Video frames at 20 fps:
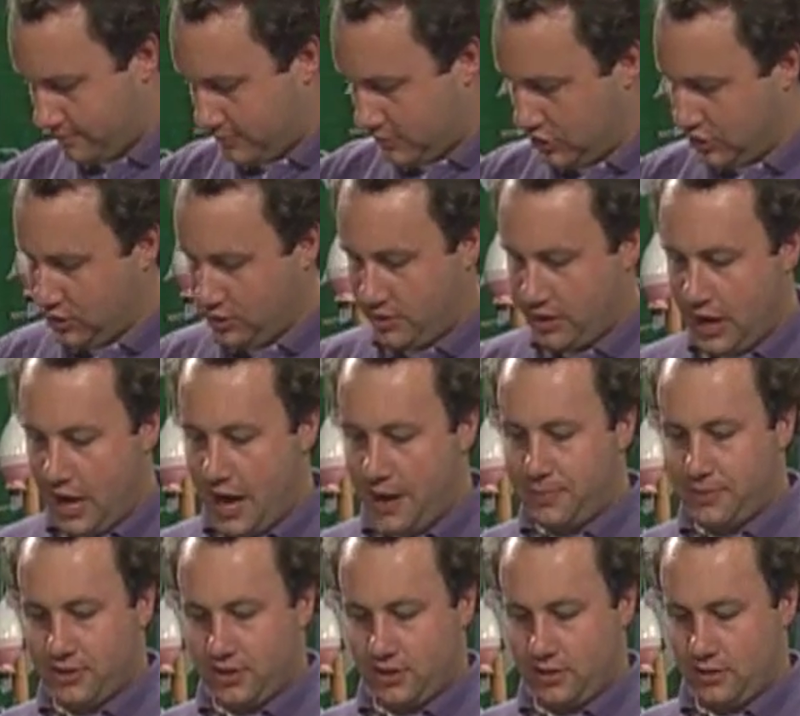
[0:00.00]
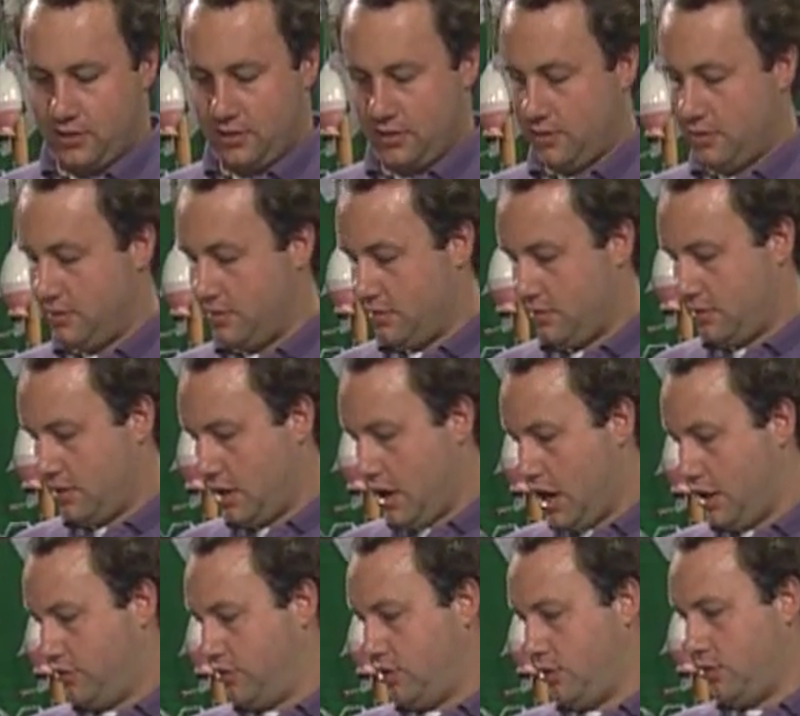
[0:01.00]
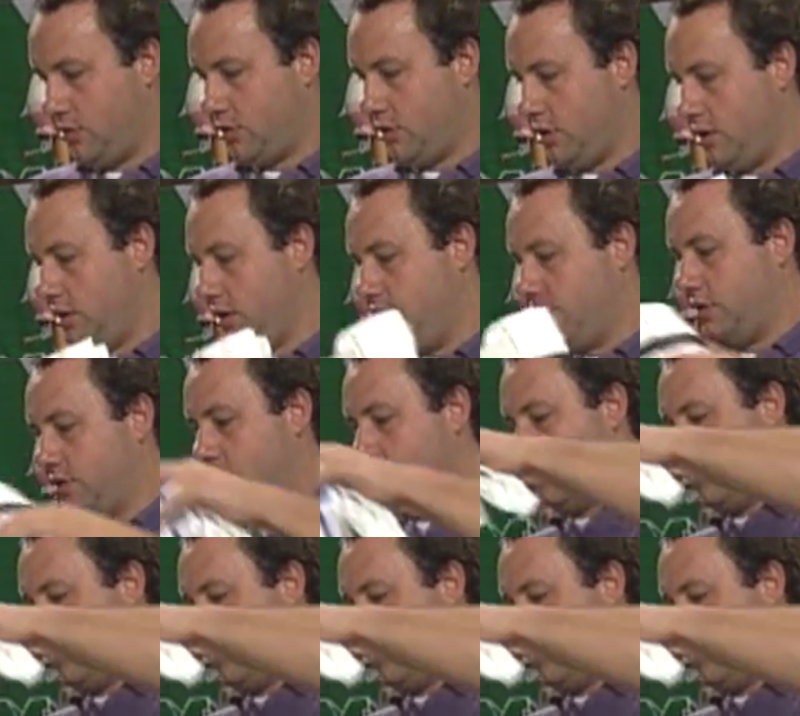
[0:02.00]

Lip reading: Two cups and 2/3.